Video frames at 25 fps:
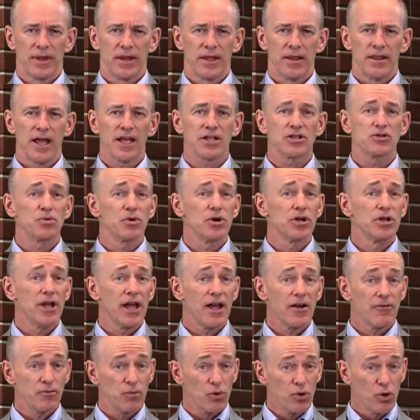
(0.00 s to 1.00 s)
That's where you
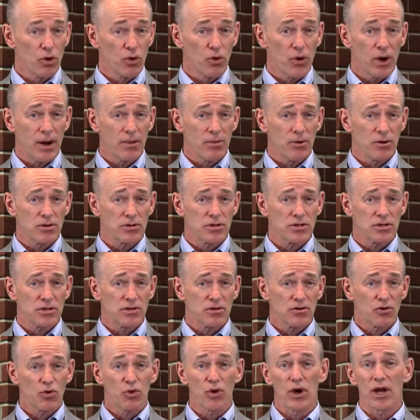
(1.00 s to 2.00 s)
have programmers
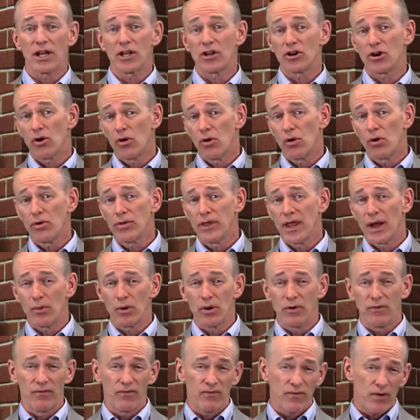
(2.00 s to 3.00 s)
create code that
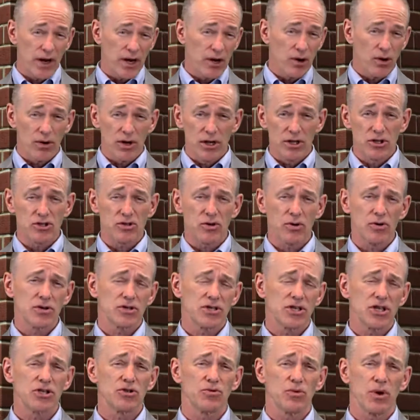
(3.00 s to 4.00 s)
would fire in certain
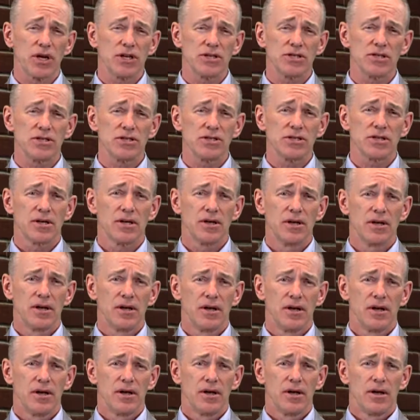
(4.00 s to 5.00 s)
situations.
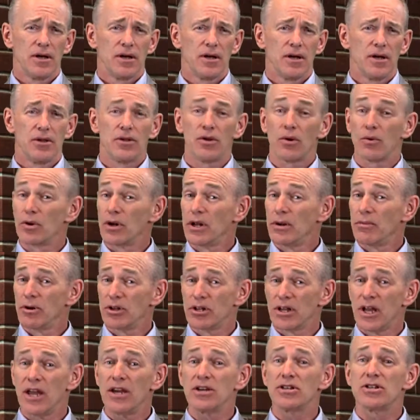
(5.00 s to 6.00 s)
There were
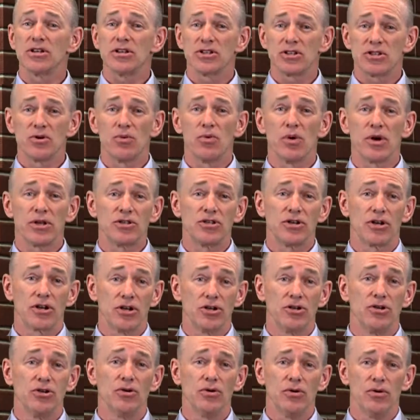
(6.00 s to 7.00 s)
limitations to what you
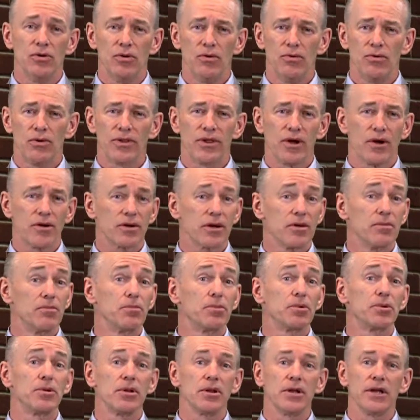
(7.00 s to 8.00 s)
could do without
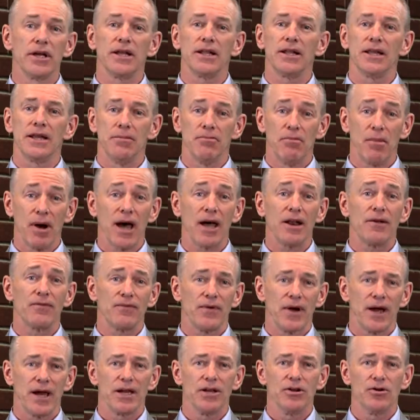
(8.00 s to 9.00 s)
completely
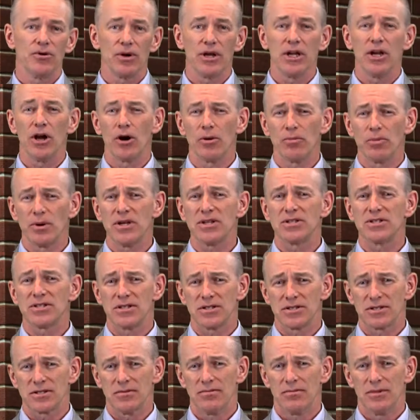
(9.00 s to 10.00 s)
modifying your E R P
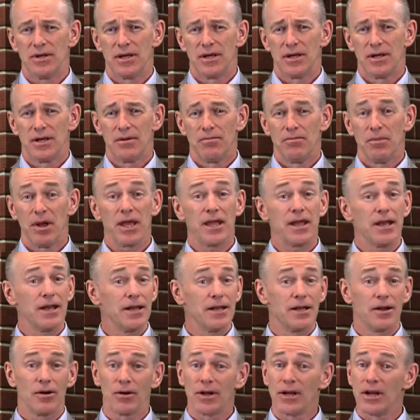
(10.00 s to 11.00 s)
system, making
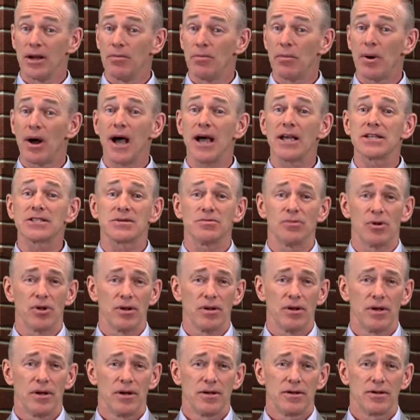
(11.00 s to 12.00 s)
it nearly impossible
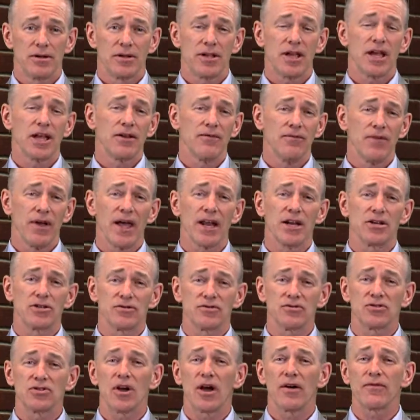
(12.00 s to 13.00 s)
to take advantage
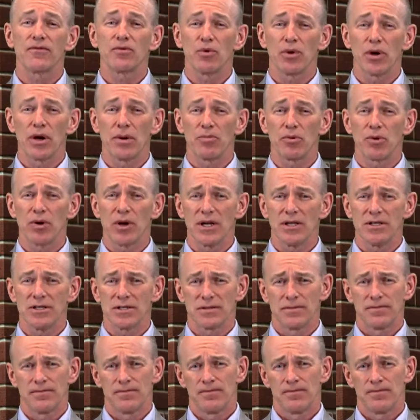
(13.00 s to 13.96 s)
of software upgrades.